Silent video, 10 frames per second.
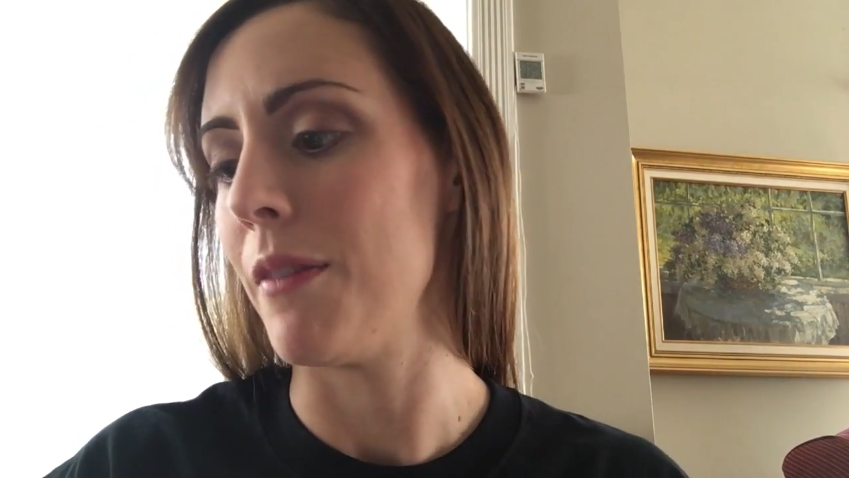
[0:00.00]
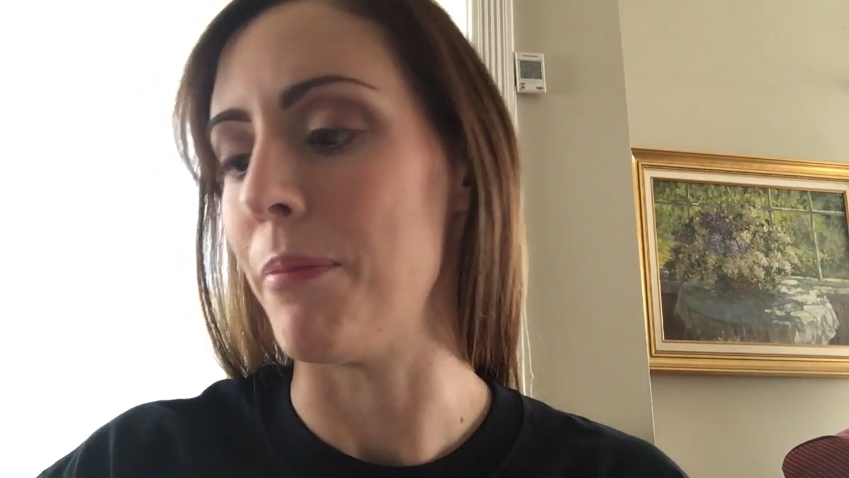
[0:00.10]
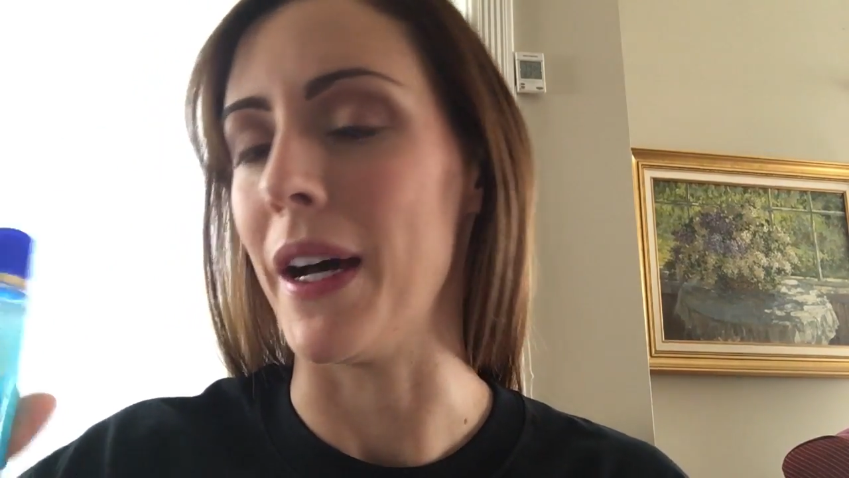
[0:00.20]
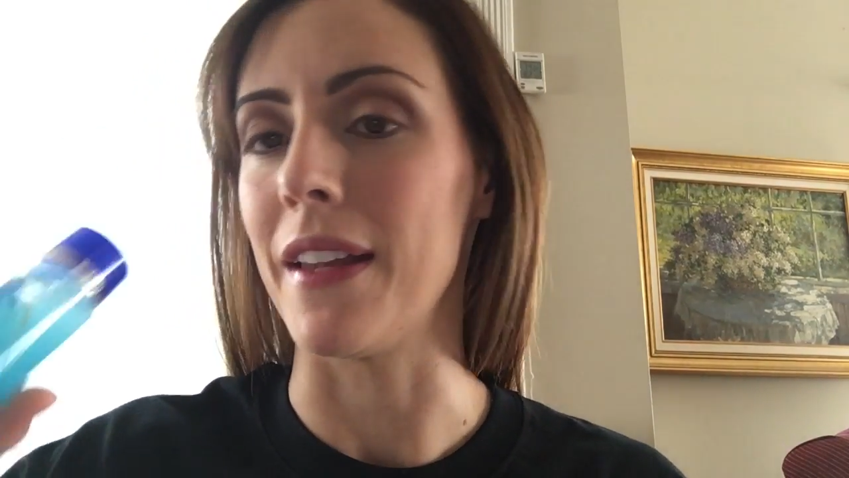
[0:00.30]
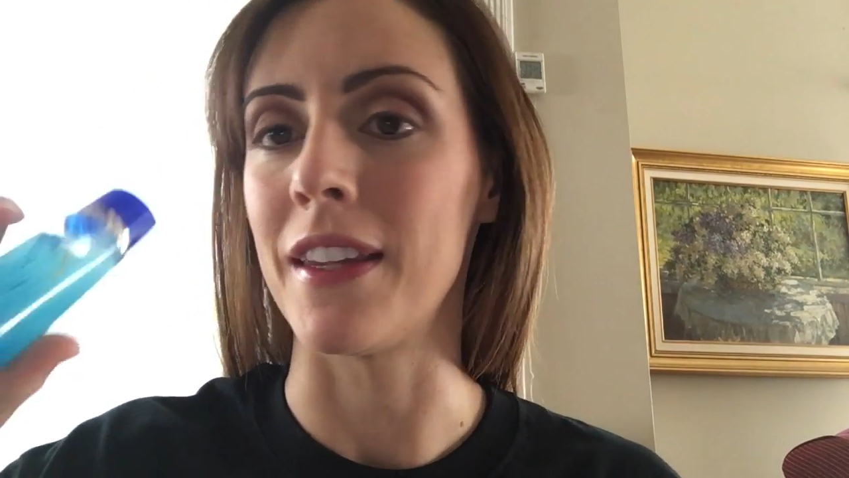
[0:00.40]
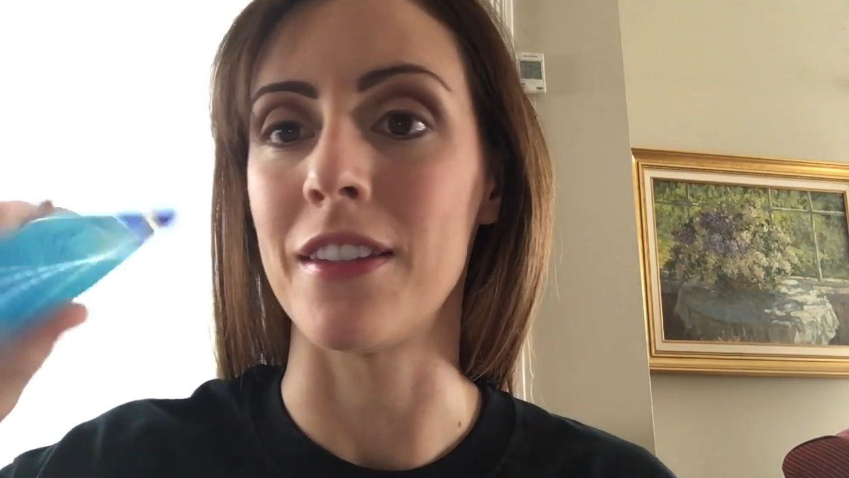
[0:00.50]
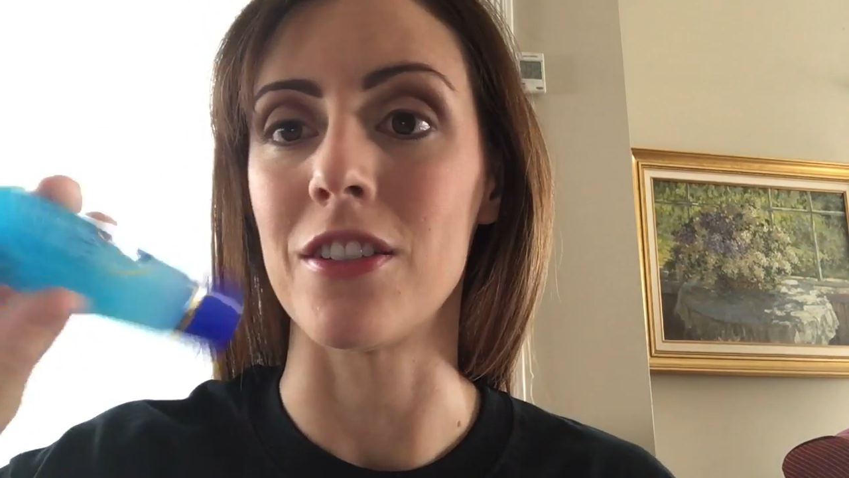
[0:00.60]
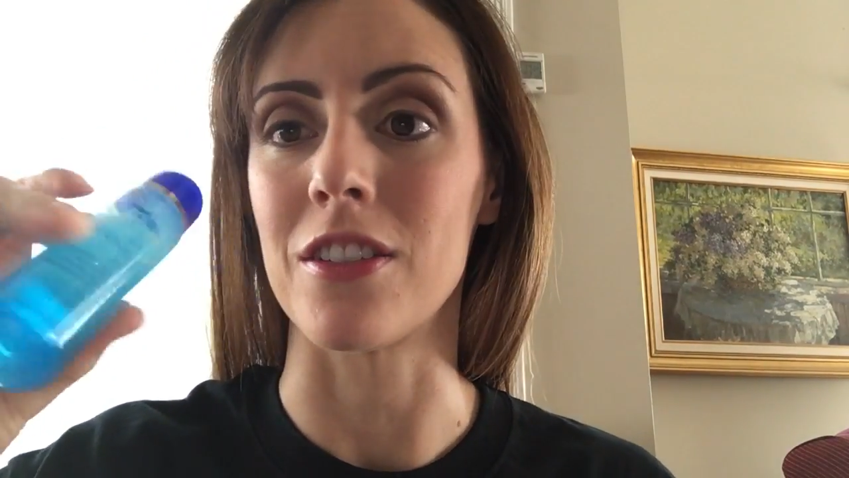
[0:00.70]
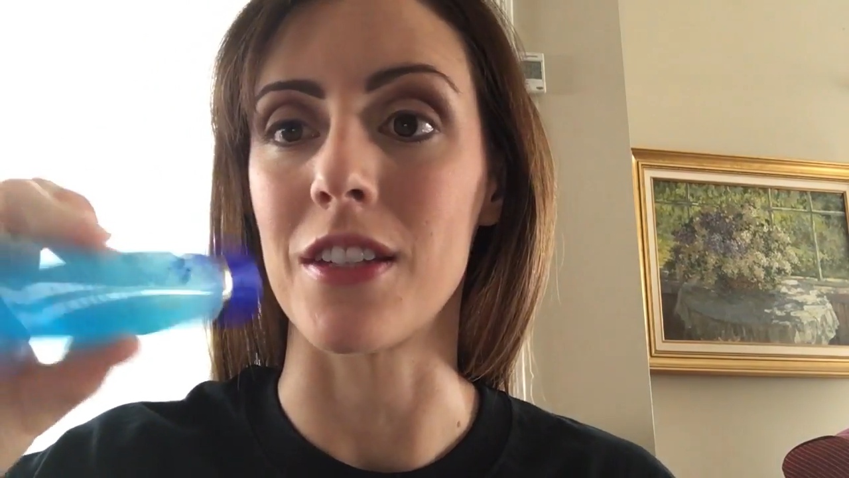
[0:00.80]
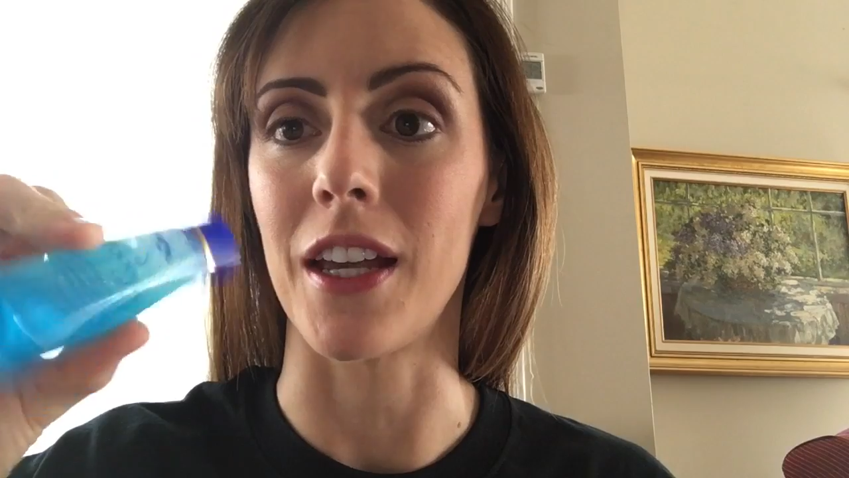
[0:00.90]
But this
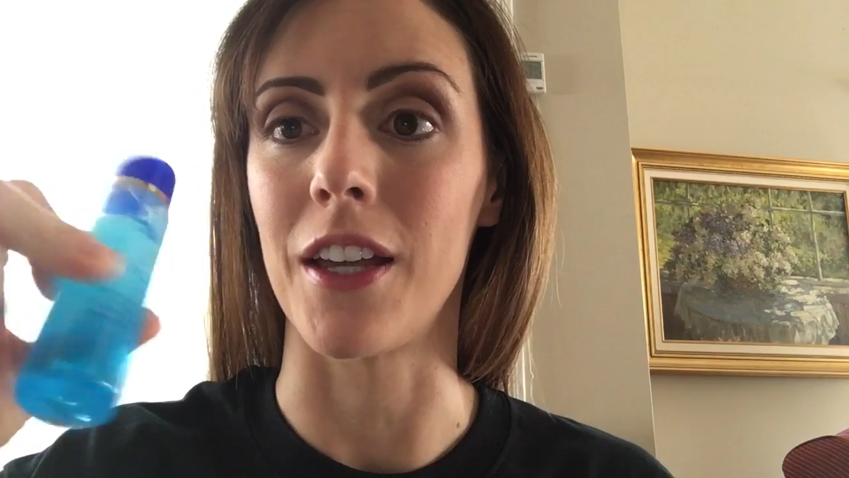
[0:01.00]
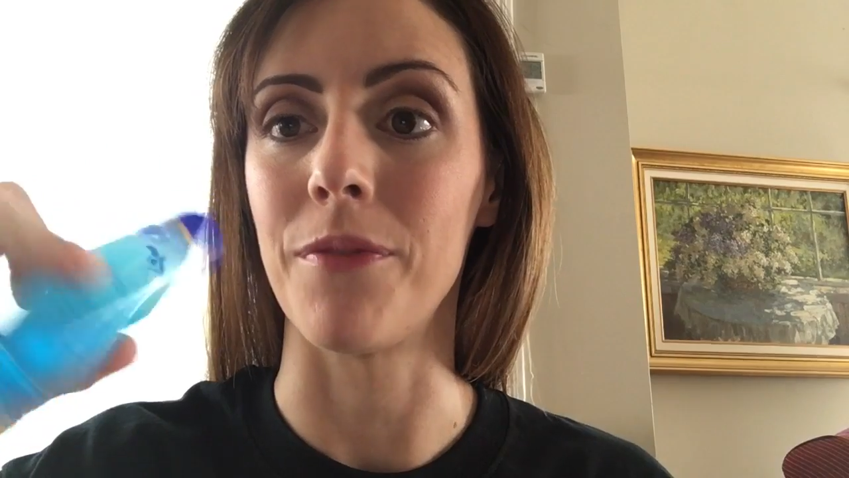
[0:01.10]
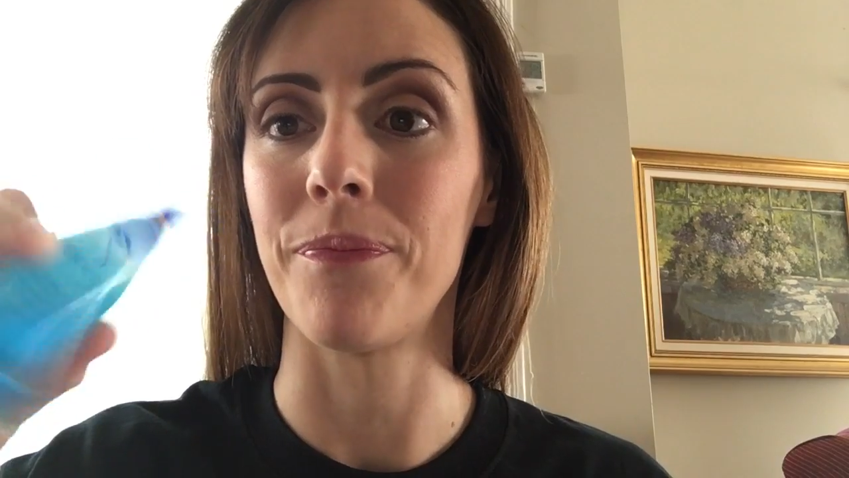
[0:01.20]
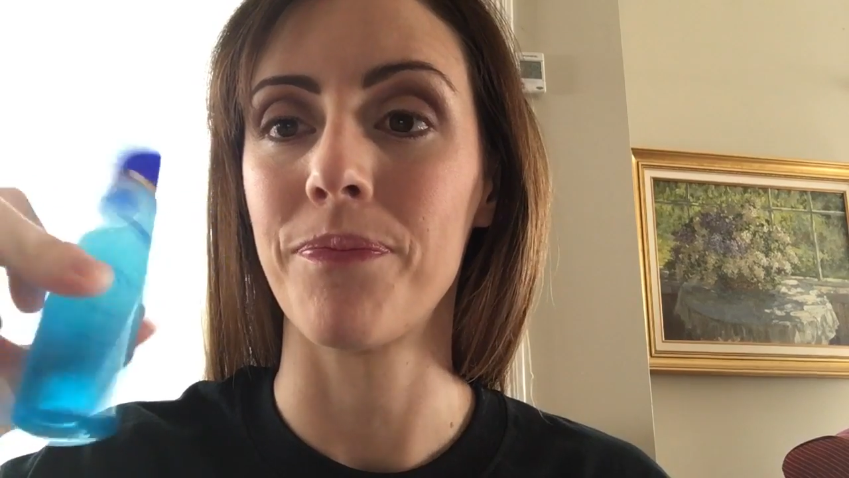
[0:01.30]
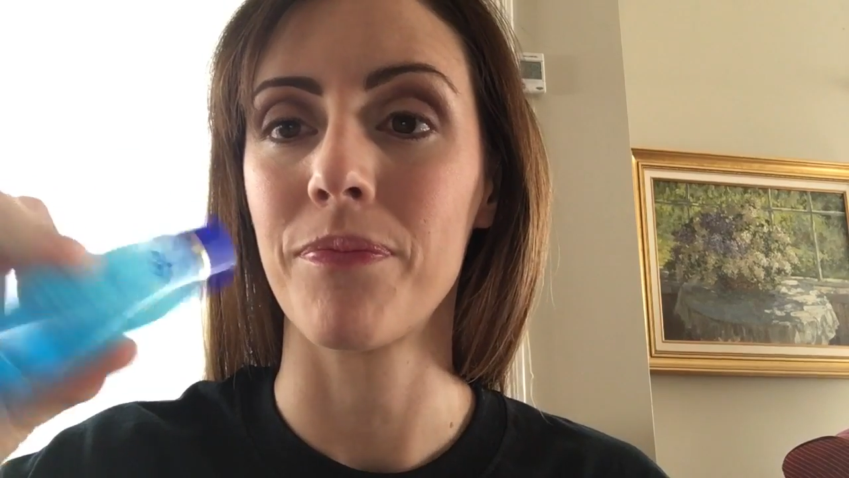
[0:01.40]
is just a